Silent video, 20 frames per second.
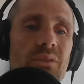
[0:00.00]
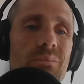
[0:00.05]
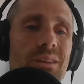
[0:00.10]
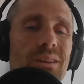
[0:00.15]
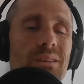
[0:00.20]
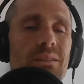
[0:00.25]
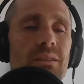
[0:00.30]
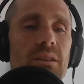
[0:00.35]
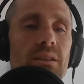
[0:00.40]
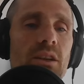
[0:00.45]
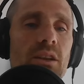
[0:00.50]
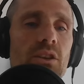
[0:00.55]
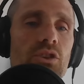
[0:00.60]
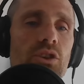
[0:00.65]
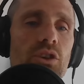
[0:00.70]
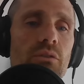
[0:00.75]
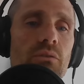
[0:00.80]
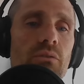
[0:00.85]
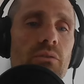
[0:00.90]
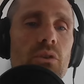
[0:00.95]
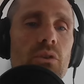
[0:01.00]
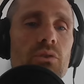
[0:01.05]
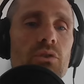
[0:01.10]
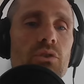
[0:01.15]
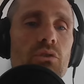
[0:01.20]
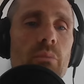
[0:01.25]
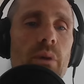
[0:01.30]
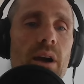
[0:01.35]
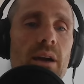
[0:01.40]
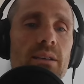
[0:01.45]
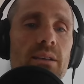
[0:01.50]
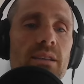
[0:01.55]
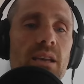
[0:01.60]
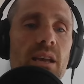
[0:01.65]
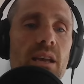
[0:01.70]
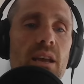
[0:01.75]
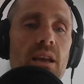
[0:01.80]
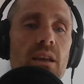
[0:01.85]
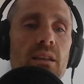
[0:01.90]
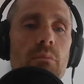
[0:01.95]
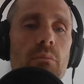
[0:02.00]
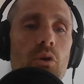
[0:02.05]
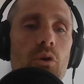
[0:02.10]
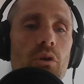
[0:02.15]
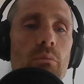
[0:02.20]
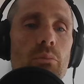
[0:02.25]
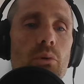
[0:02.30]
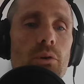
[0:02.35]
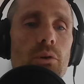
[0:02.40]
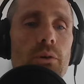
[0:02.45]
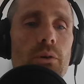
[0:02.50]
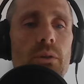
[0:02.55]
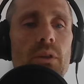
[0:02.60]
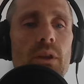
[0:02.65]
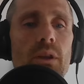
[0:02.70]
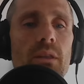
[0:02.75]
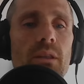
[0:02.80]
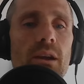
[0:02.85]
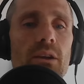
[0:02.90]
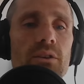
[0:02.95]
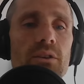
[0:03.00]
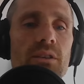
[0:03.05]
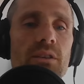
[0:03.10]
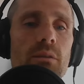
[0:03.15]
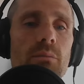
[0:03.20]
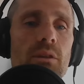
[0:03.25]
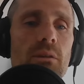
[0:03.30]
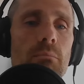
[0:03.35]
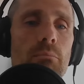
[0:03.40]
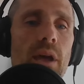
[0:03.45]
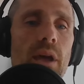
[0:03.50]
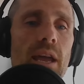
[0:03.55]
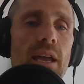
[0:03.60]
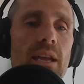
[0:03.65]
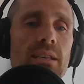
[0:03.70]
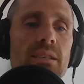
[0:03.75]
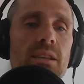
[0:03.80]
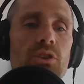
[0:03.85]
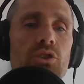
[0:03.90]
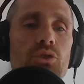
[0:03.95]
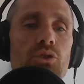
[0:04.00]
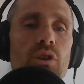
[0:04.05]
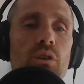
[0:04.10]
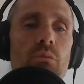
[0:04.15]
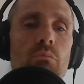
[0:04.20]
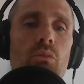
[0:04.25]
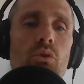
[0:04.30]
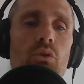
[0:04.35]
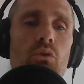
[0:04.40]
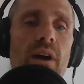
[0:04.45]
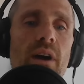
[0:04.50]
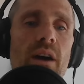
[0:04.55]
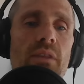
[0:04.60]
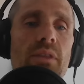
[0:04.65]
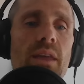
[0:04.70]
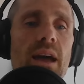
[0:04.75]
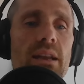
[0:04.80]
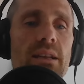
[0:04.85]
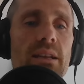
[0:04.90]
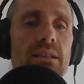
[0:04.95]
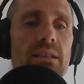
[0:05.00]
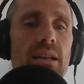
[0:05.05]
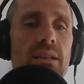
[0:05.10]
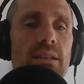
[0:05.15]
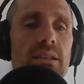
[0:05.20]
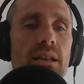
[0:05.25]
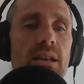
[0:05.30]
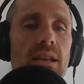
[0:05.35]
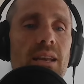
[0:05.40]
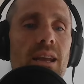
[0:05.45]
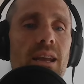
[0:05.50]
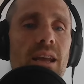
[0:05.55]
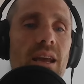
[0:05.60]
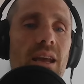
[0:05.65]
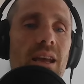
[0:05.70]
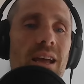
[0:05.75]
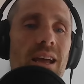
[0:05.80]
I mean, essentially your VO2 max, the more important thing there is going to be the pace that you can move at that intensity.